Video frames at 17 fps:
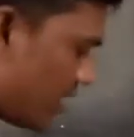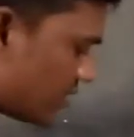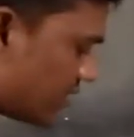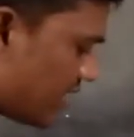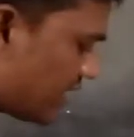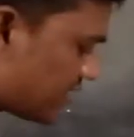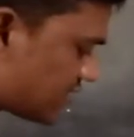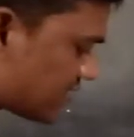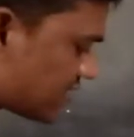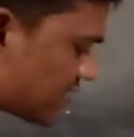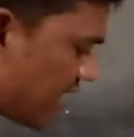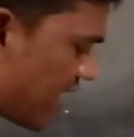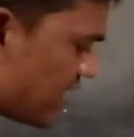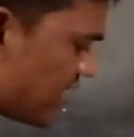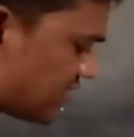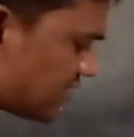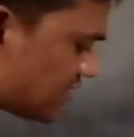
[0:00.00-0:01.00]
Then
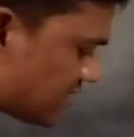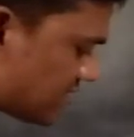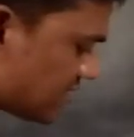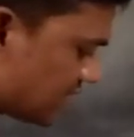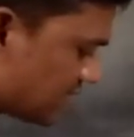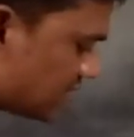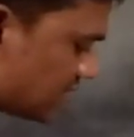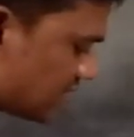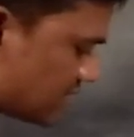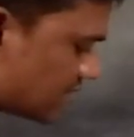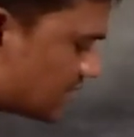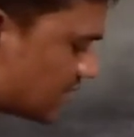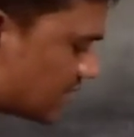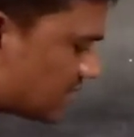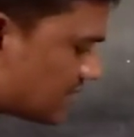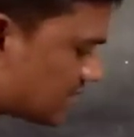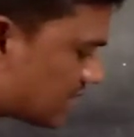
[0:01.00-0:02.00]
sin C
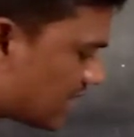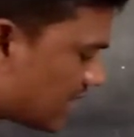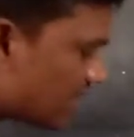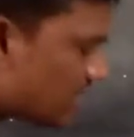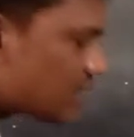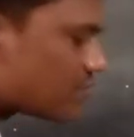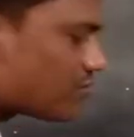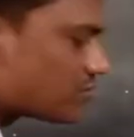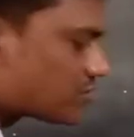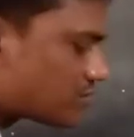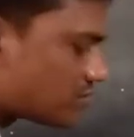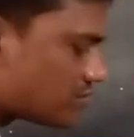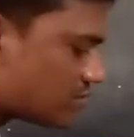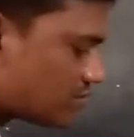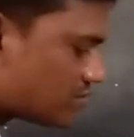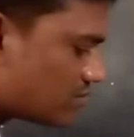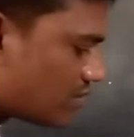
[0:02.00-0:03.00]
is equals
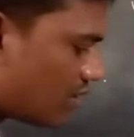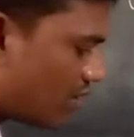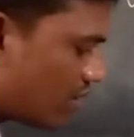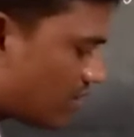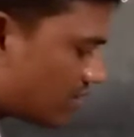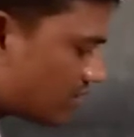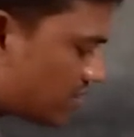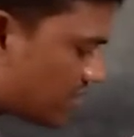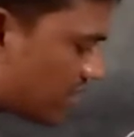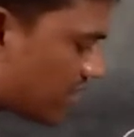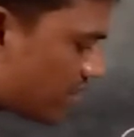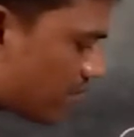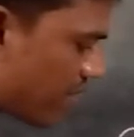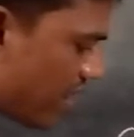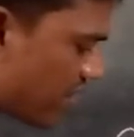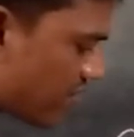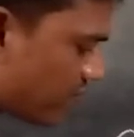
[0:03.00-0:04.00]
to 3
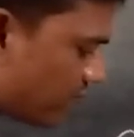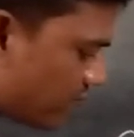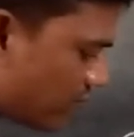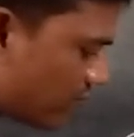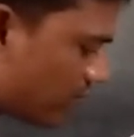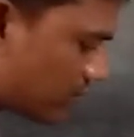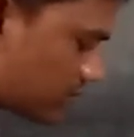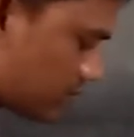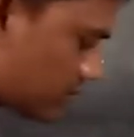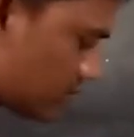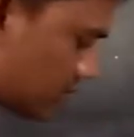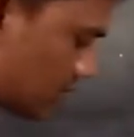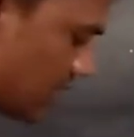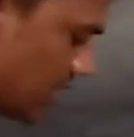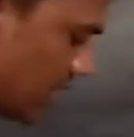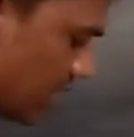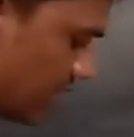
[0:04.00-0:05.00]
by 4.
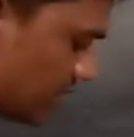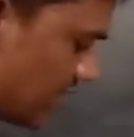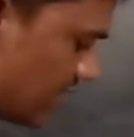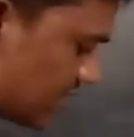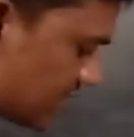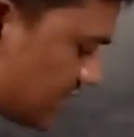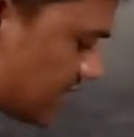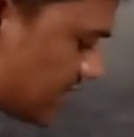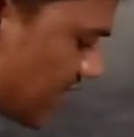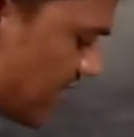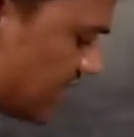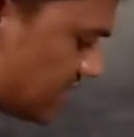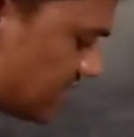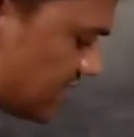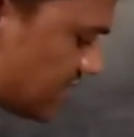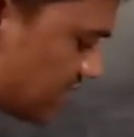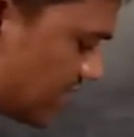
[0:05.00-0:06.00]
Then
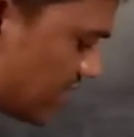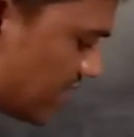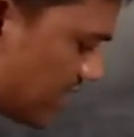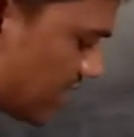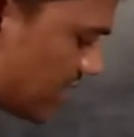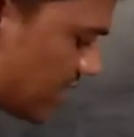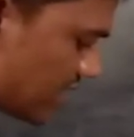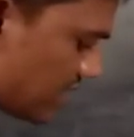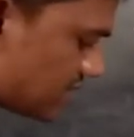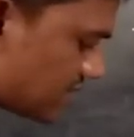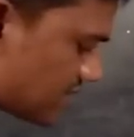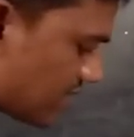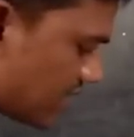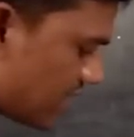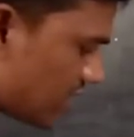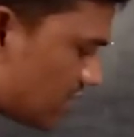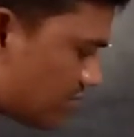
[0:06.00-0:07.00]
sin C is
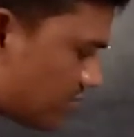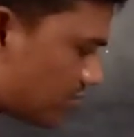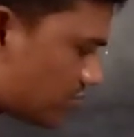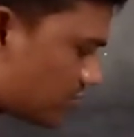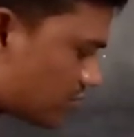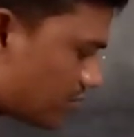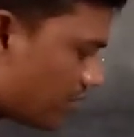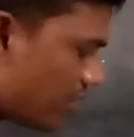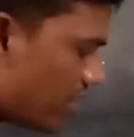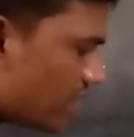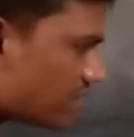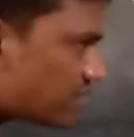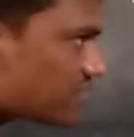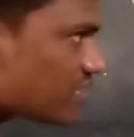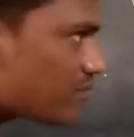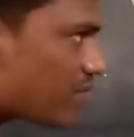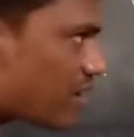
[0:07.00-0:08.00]
equals to
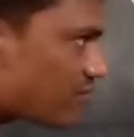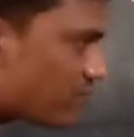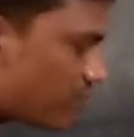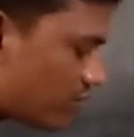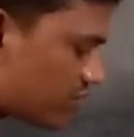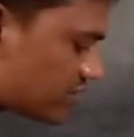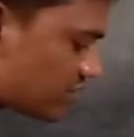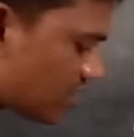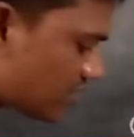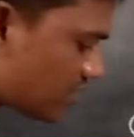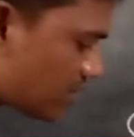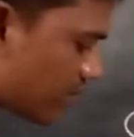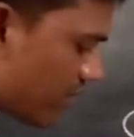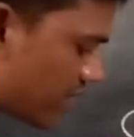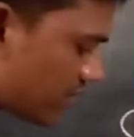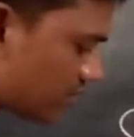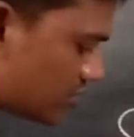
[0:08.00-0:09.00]
3 by 4 is nothing
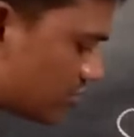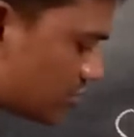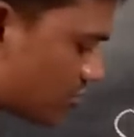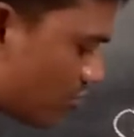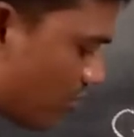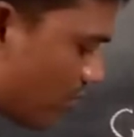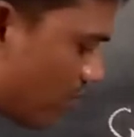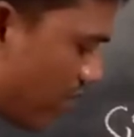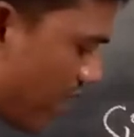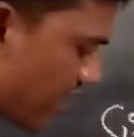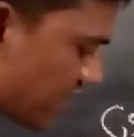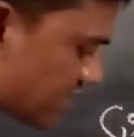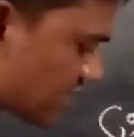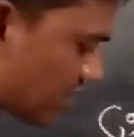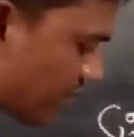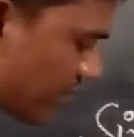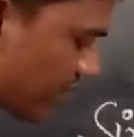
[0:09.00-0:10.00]
but
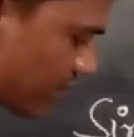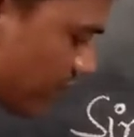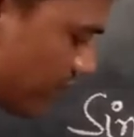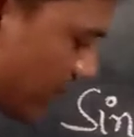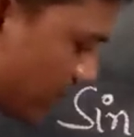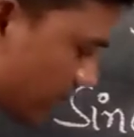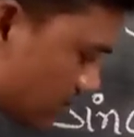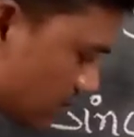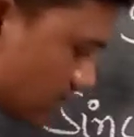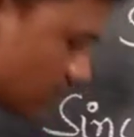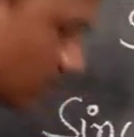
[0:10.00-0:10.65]
0.75.